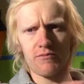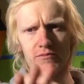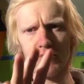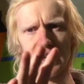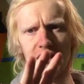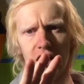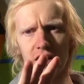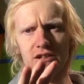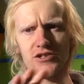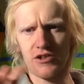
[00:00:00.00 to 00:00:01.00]
main line,
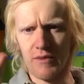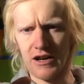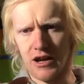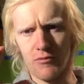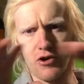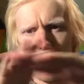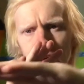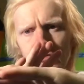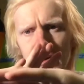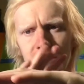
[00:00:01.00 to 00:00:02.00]
so the main line will go
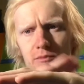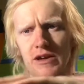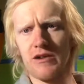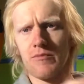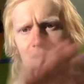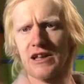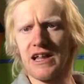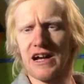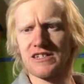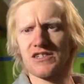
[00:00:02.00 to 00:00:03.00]
under it and be completely out
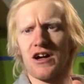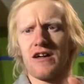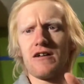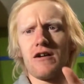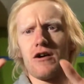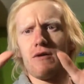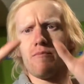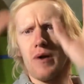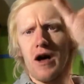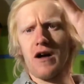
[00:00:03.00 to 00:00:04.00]
of sight,
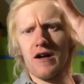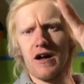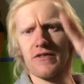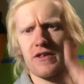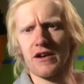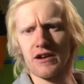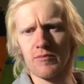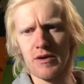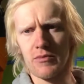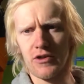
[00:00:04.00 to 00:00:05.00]
but I think
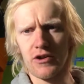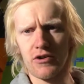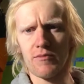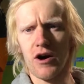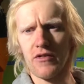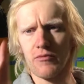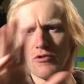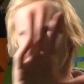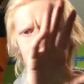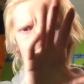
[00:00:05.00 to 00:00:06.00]
people that know Carmarthen
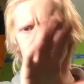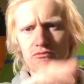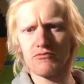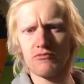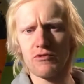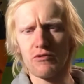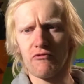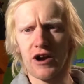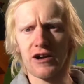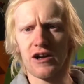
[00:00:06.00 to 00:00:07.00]
won't
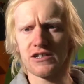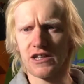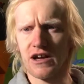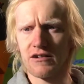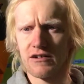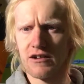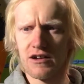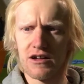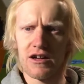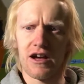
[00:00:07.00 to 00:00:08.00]
recognise that,
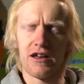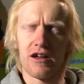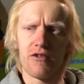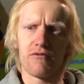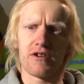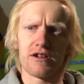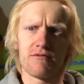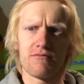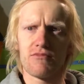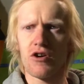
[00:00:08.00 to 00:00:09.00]
and hopefully
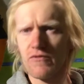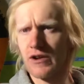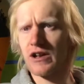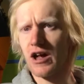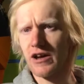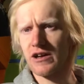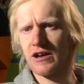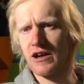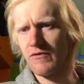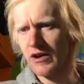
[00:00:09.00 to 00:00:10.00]
like it.
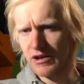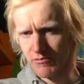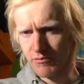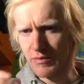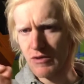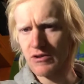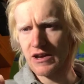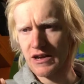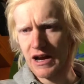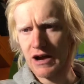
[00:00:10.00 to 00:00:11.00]
If I can build it
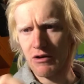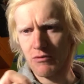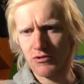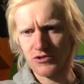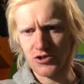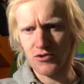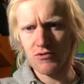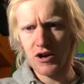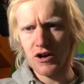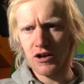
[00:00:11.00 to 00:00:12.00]
how I want to.
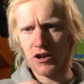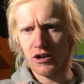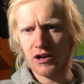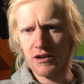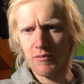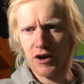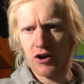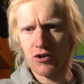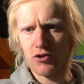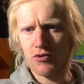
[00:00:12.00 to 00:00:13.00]
Luckily my
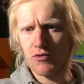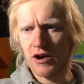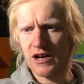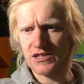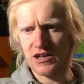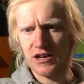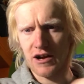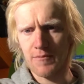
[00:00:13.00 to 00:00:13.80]
uncle has a